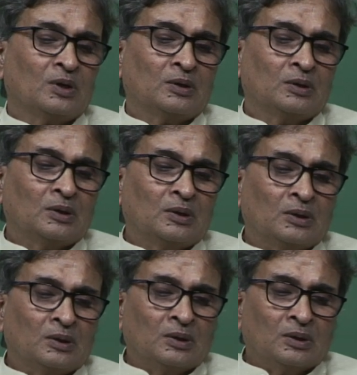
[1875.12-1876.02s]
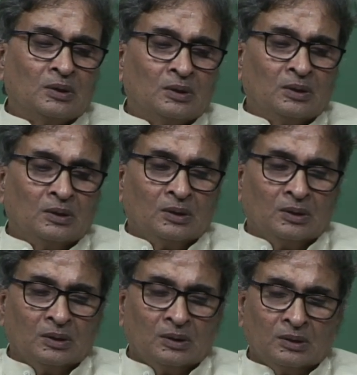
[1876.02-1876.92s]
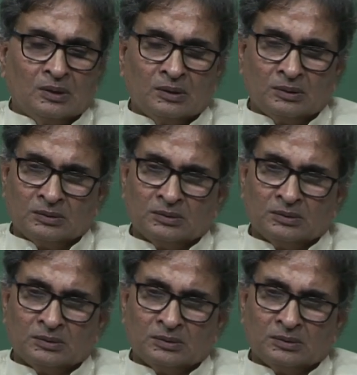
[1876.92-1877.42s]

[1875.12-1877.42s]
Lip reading: Nobody speaks.